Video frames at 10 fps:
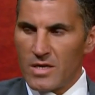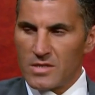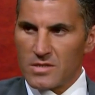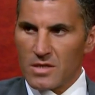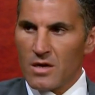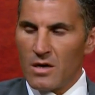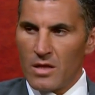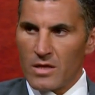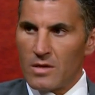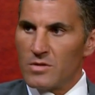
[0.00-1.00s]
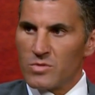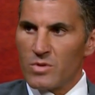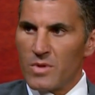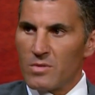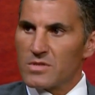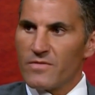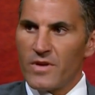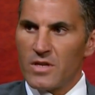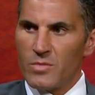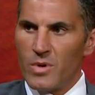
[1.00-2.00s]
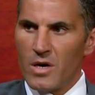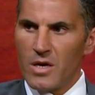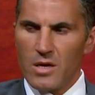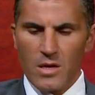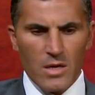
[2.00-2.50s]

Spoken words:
as the colleague that was with me was offended by.